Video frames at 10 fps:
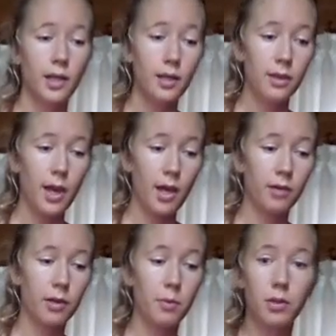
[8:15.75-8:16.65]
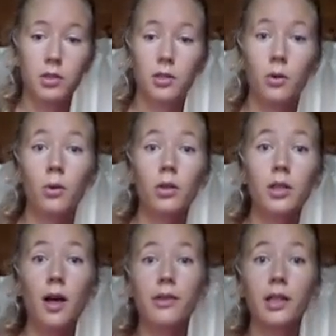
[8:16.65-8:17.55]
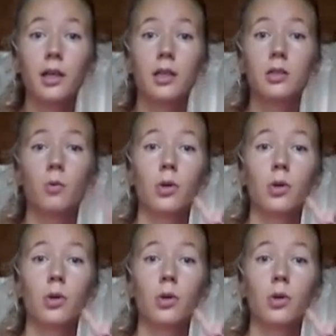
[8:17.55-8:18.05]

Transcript: in the Angry Birds that all the other kids